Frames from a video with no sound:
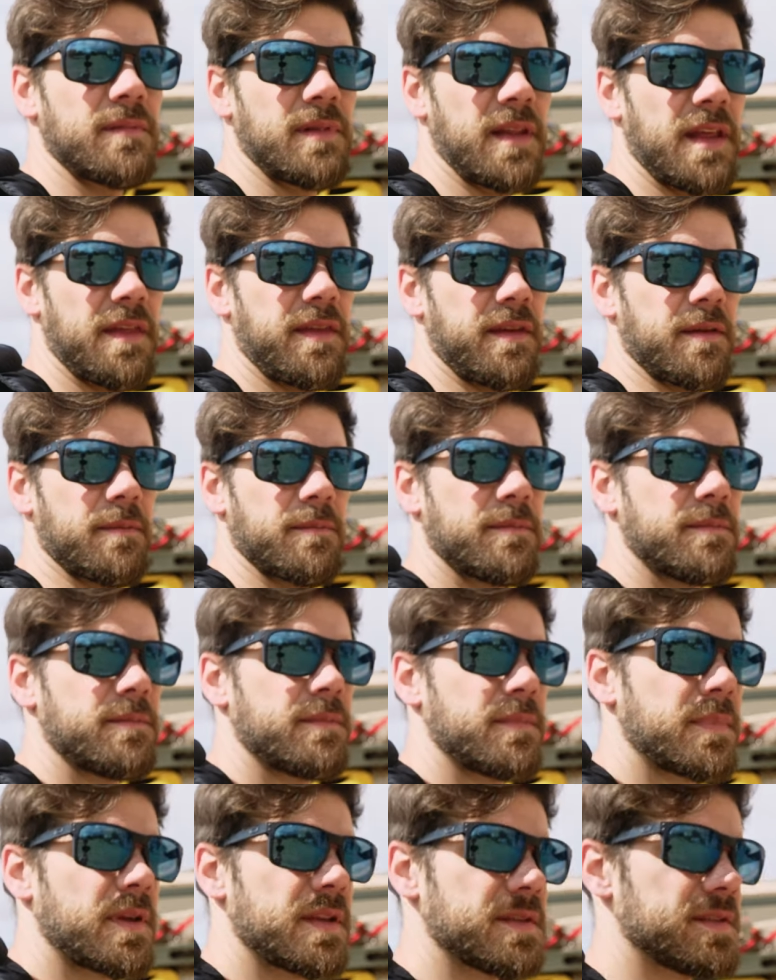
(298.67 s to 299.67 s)
lithium,
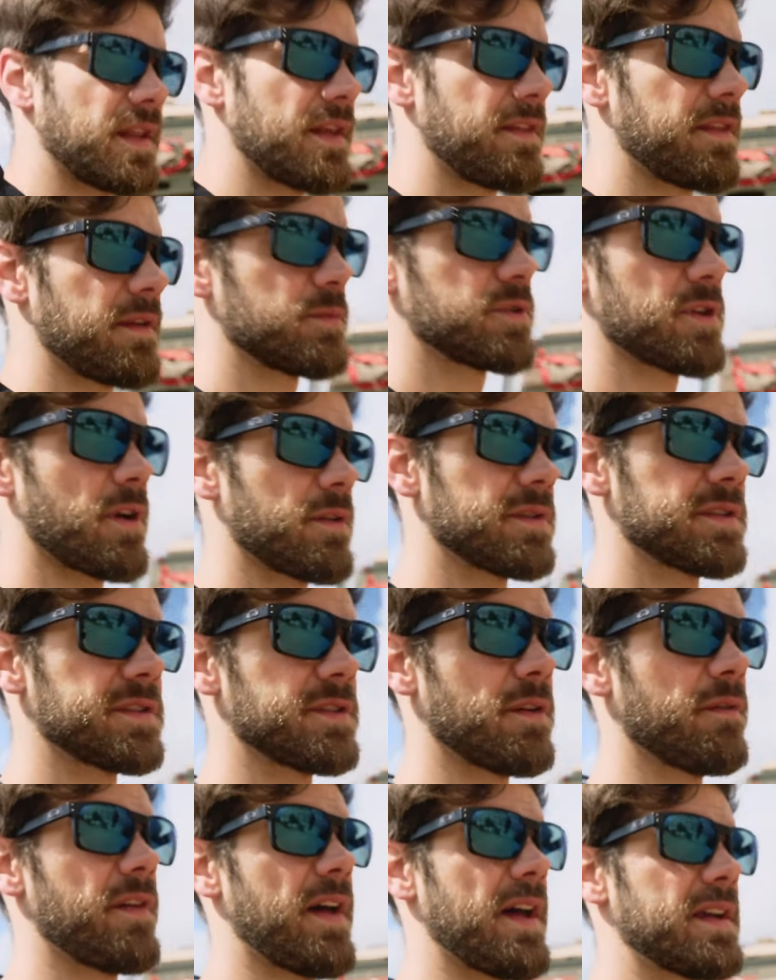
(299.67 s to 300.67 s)
because lithium charges
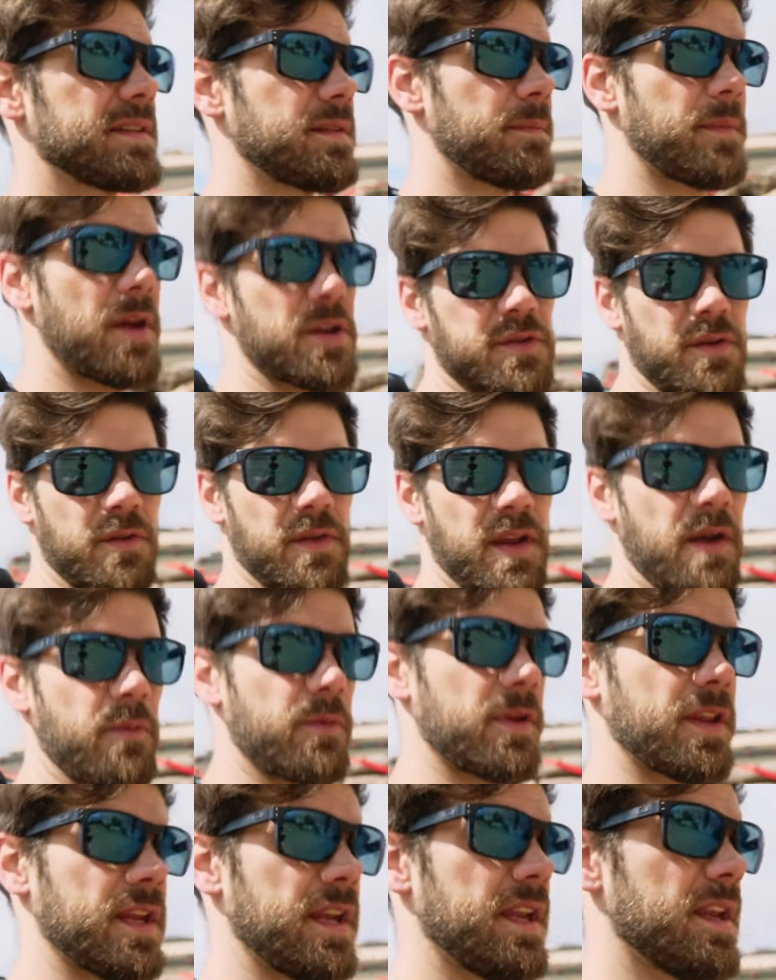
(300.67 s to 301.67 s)
so fast. I'm not sure that I
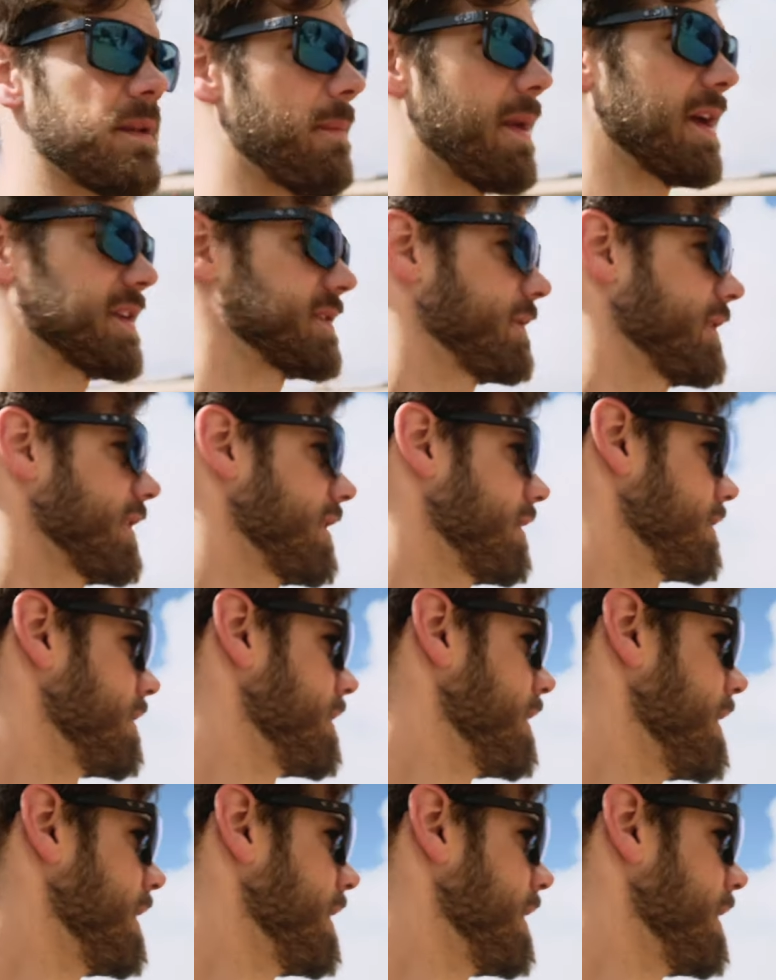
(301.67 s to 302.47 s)
really need to mess with it.